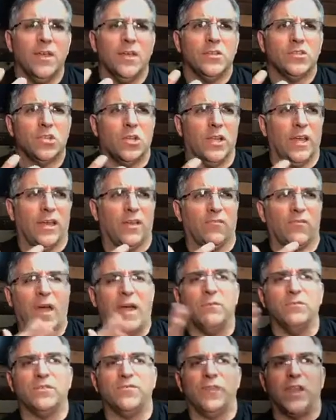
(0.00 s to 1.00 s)
So like, if
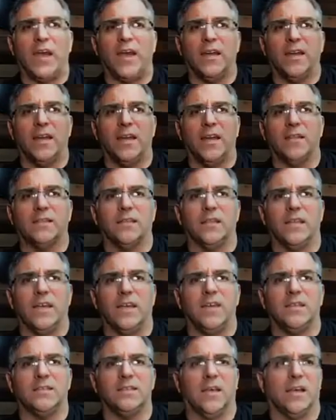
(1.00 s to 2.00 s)
I was flying and got
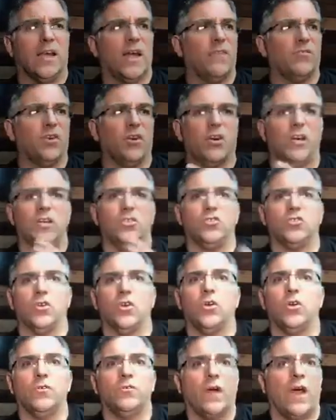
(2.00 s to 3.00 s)
delays, like I
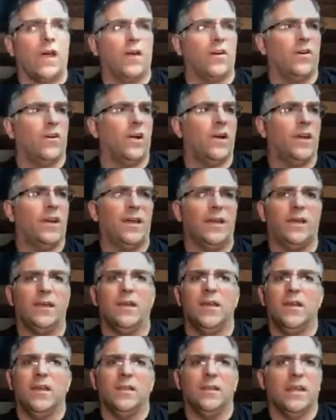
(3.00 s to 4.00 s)
already
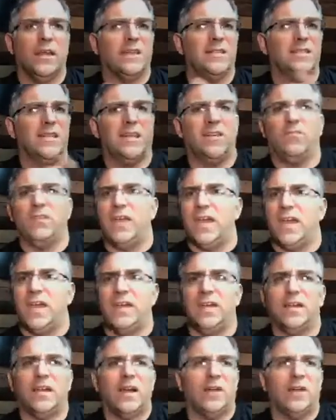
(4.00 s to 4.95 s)
like deviated,